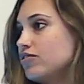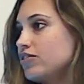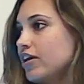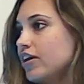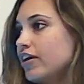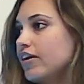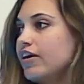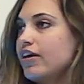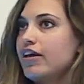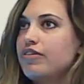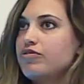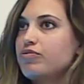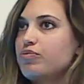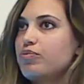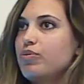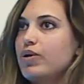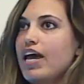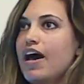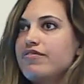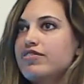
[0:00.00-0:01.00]
Like
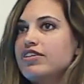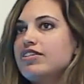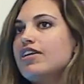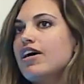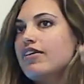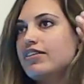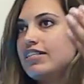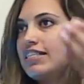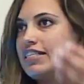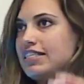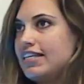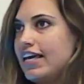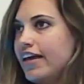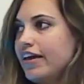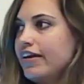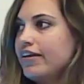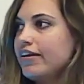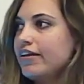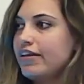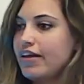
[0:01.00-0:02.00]
we have to tell the
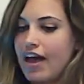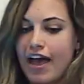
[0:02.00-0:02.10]
state,